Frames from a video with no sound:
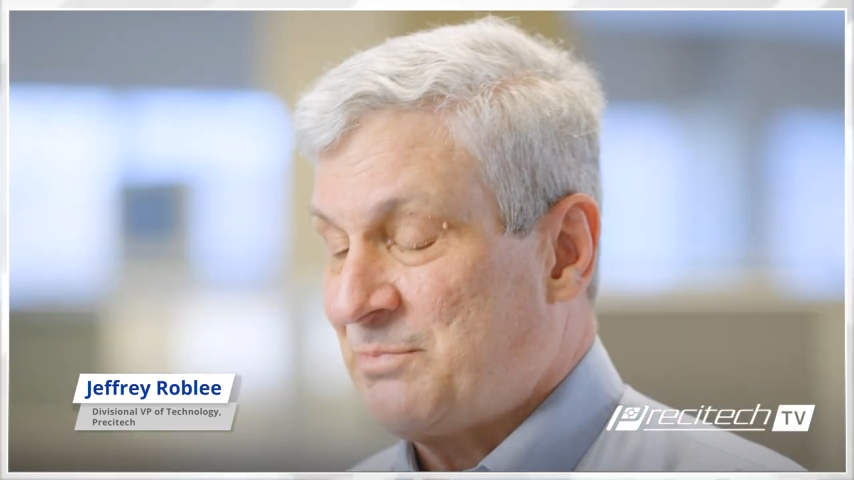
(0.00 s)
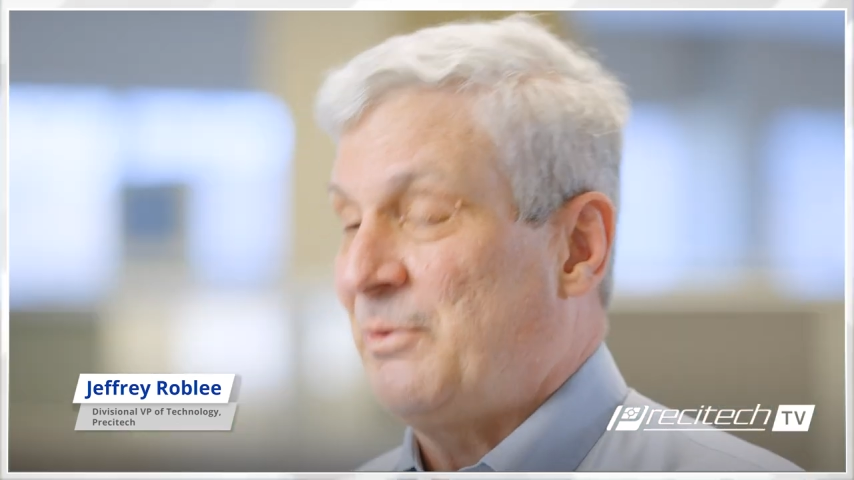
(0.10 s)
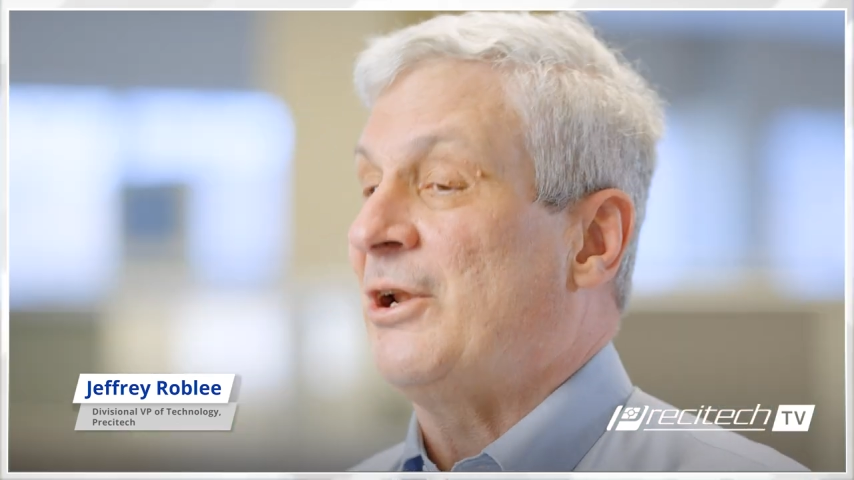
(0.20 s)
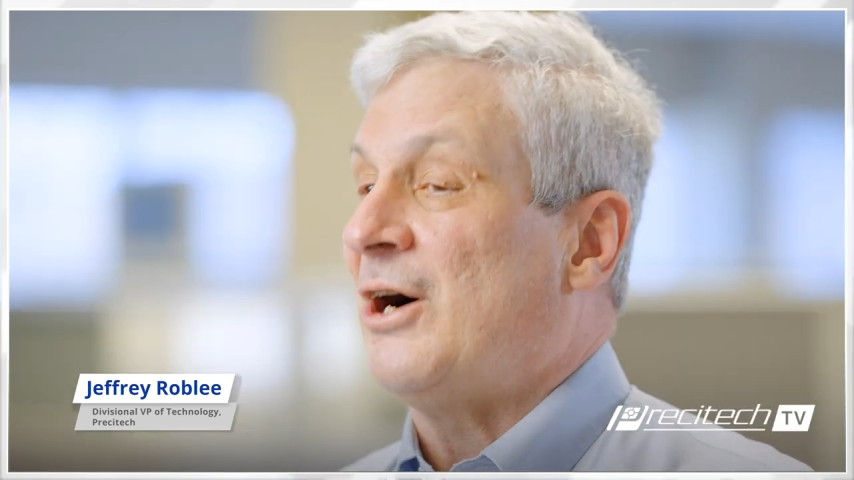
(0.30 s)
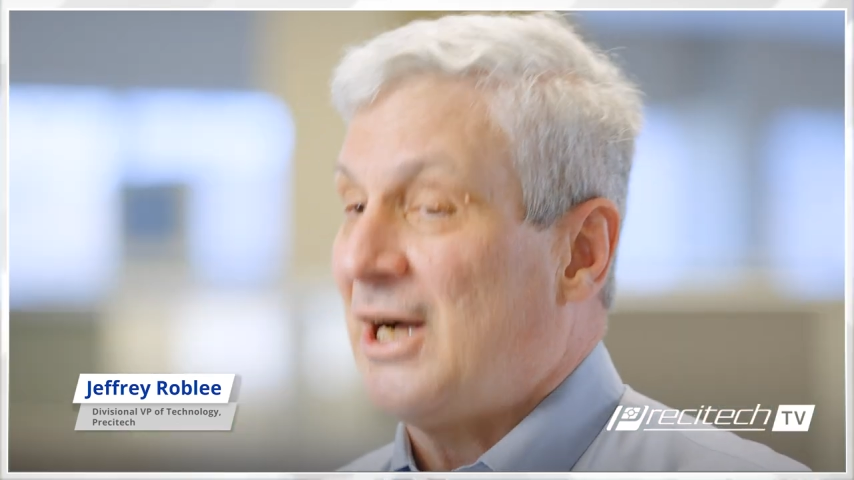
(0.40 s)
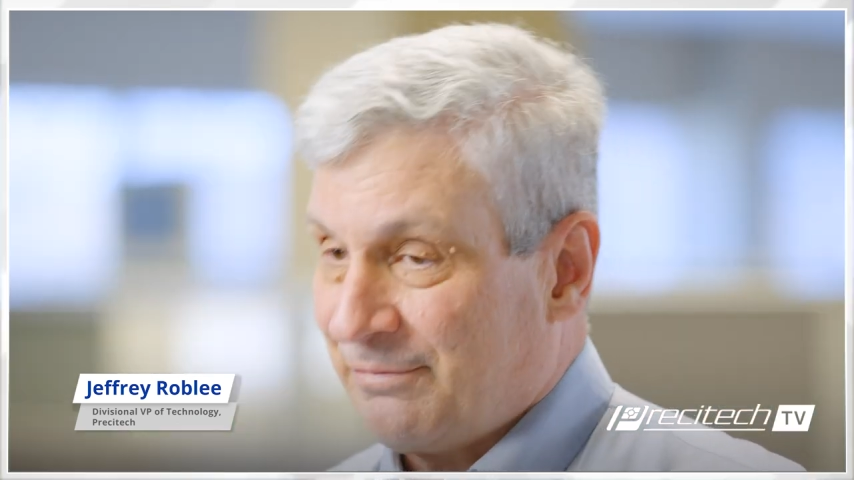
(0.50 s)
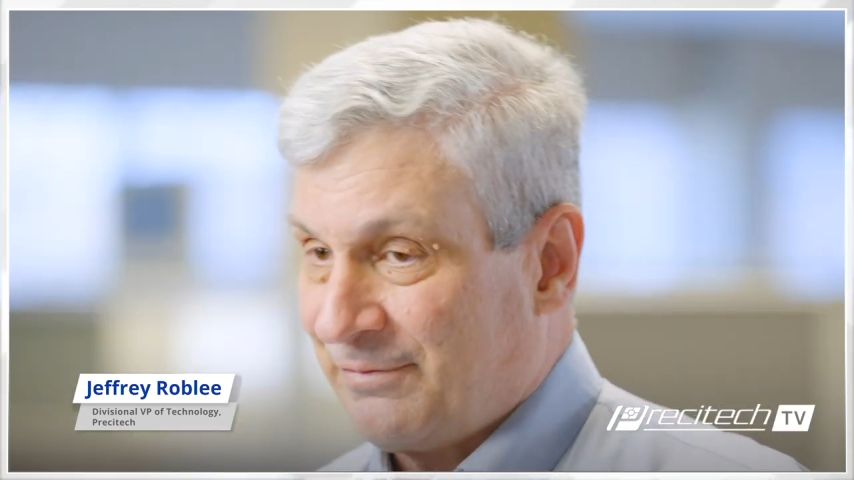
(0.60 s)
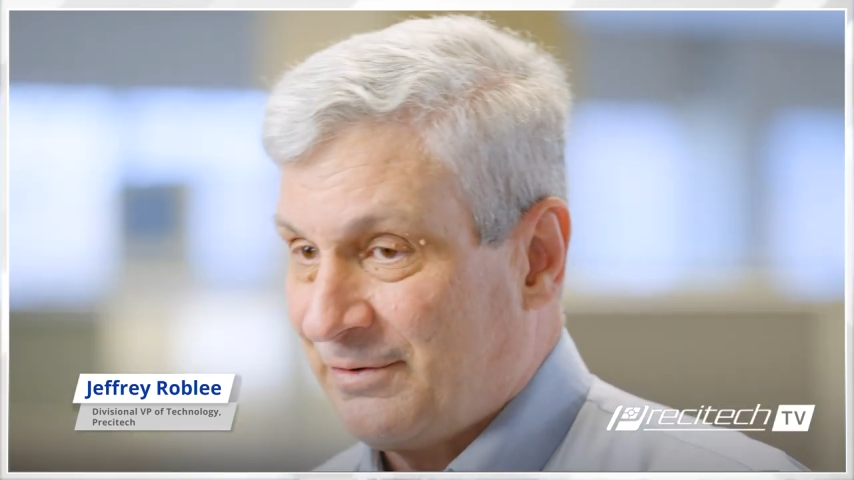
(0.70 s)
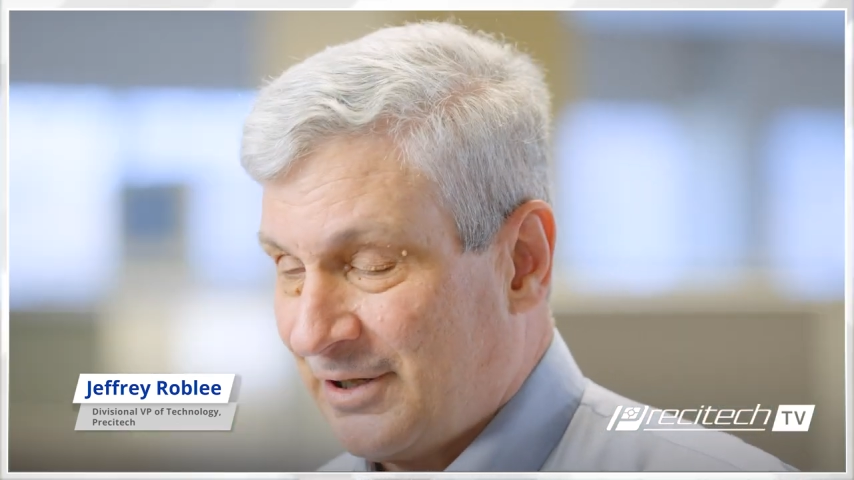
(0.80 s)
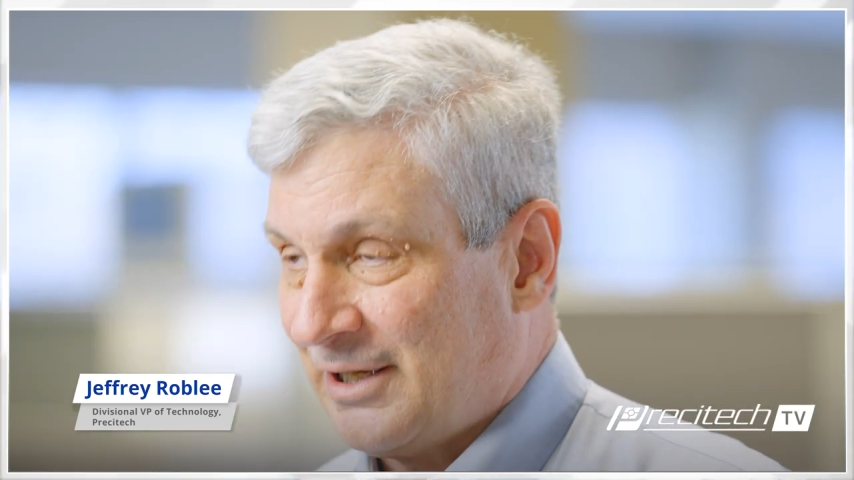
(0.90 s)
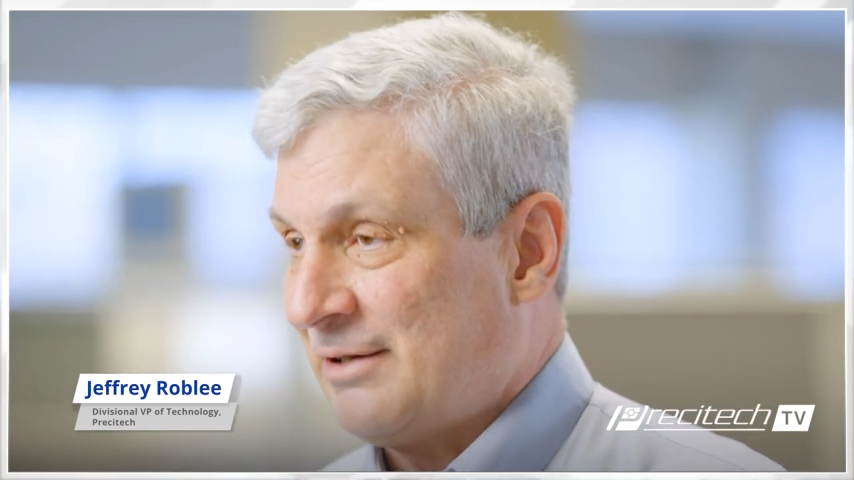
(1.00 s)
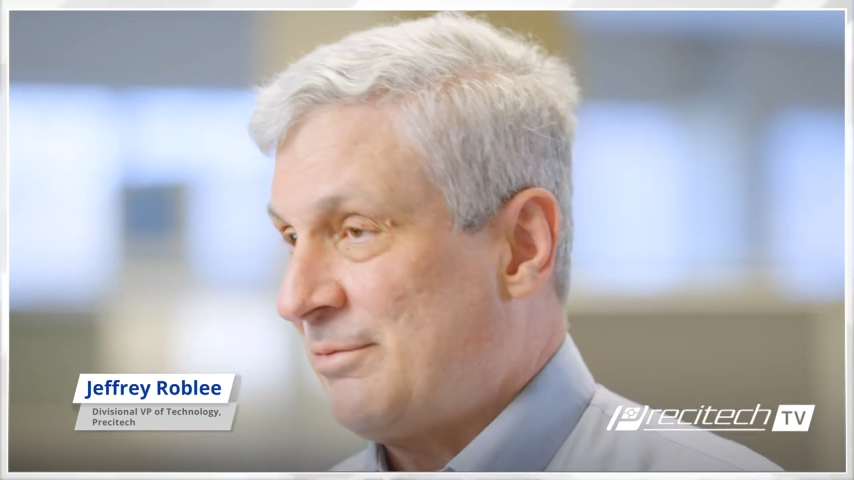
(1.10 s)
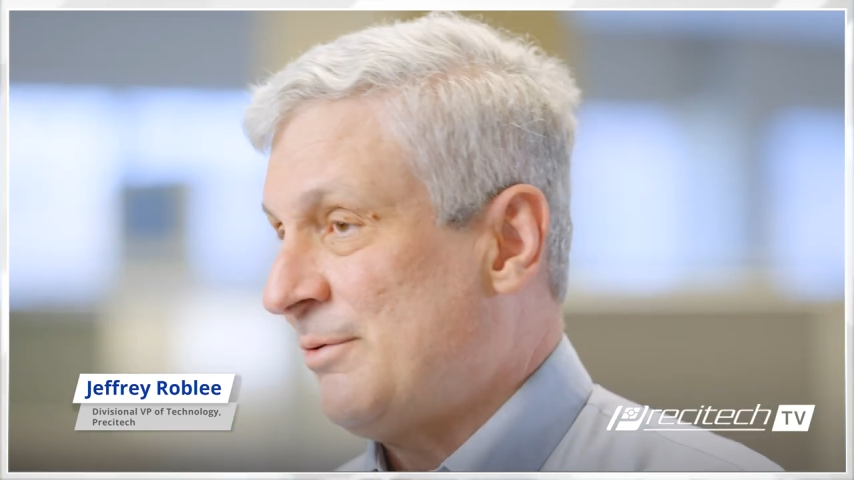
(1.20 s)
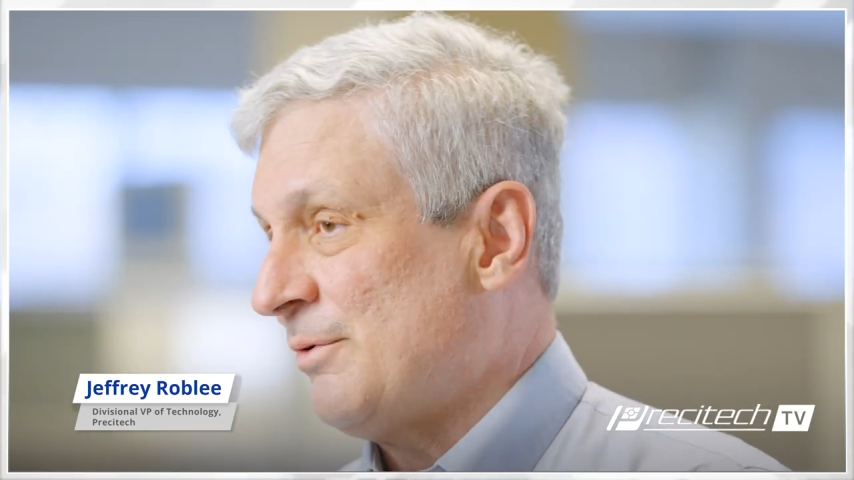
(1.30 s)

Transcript: split off uh,